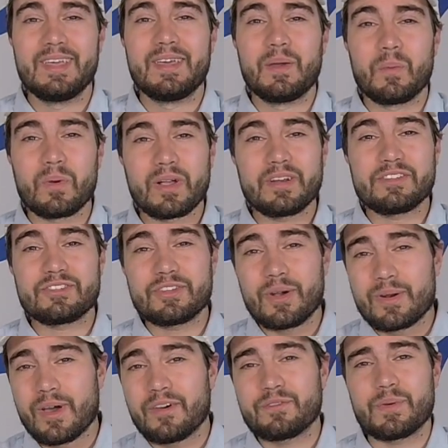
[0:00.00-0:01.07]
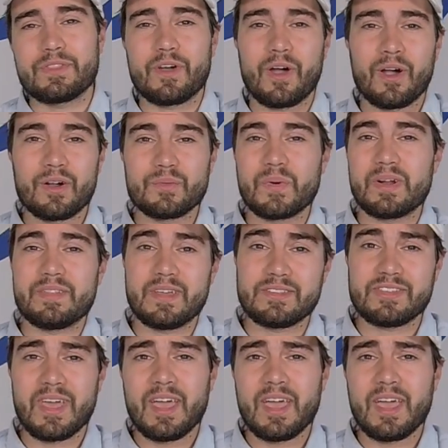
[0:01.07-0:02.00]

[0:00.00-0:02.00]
We're going to start off with the hardware that's